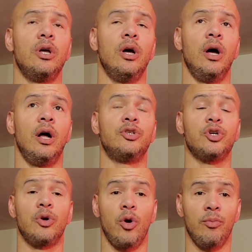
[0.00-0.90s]
uh, to
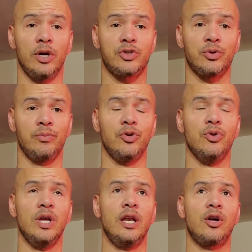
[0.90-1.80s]
grow muscle, you
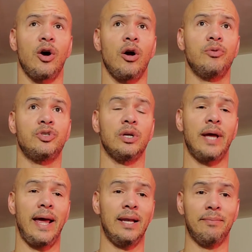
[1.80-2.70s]
need carbs to
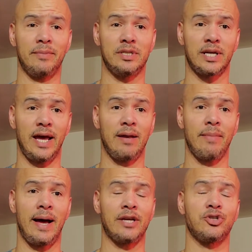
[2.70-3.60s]
gain to gain
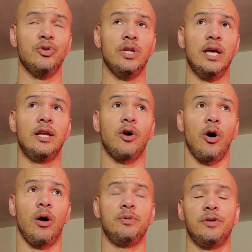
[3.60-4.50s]
mass, you need
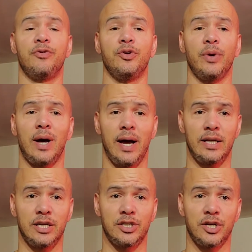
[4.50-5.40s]
carbs if you're doing high
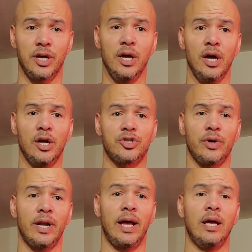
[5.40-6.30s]
intensity
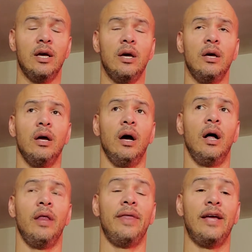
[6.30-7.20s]
training,
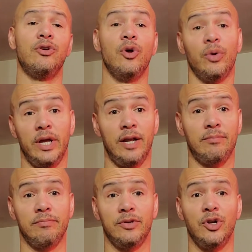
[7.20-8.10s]
uh, that you don't need it.
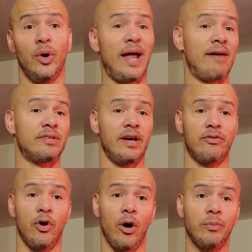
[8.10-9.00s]
You don't have to have
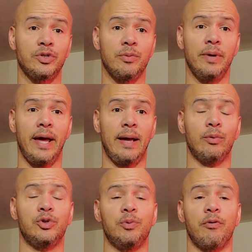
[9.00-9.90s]
carbs to be
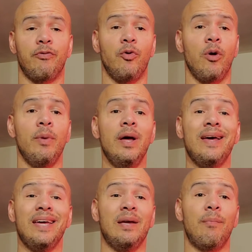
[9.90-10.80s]
able to perform,
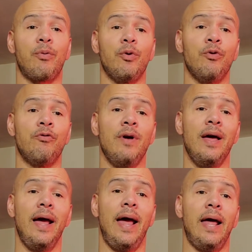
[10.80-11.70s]
improve,
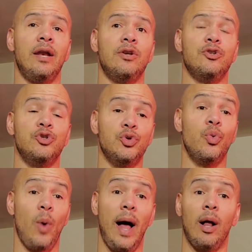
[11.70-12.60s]
and do
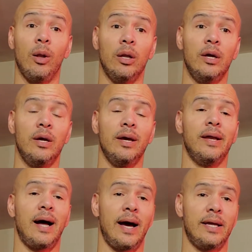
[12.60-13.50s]
well in
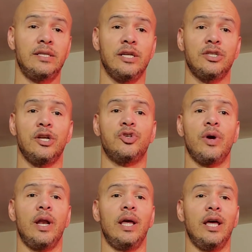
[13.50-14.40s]
high intensity
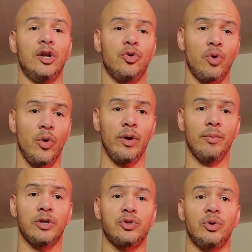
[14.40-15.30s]
training, in growing
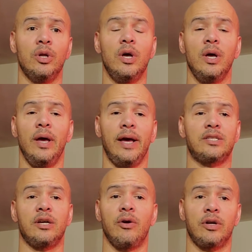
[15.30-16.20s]
muscle, et
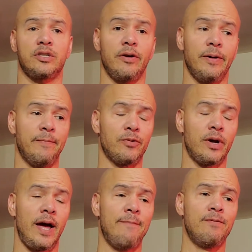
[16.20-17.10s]
cetera, et cetera.
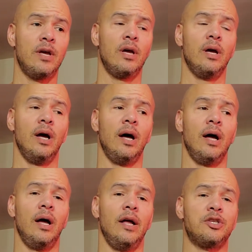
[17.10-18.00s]
Okay.
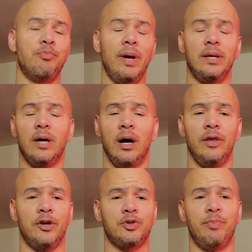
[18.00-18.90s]
Uh, it's been done.
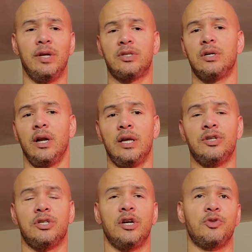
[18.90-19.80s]
There's been
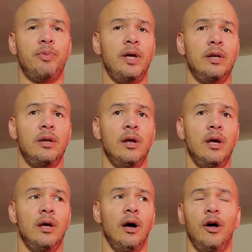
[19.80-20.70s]
studies. There's been
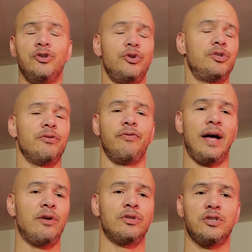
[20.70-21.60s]
hundreds of
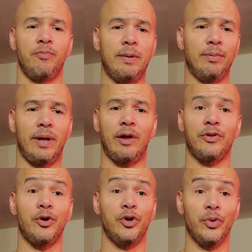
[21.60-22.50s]
thousands of people out
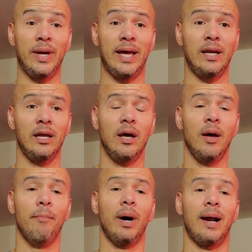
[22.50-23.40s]
there doing it.
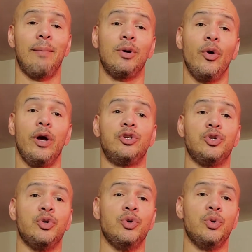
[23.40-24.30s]
But I'm going
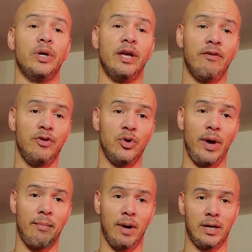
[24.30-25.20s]
to give you
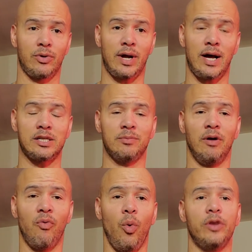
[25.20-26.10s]
a microcosm
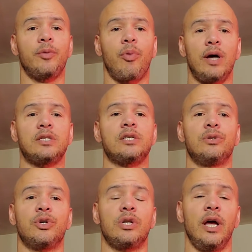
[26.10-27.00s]
of what the process
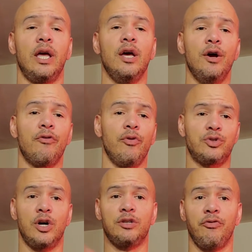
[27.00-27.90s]
looks like from
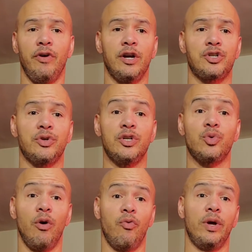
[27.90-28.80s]
start to finish in
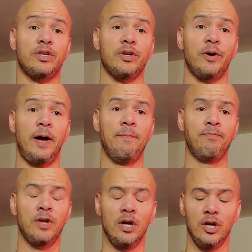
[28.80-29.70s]
12 weeks. Okay.
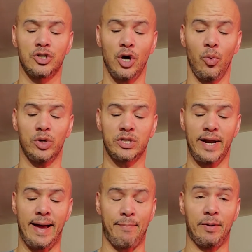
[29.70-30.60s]
So what's going
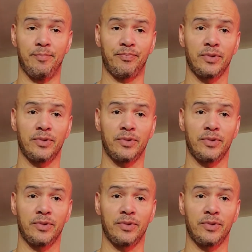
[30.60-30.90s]
to happen?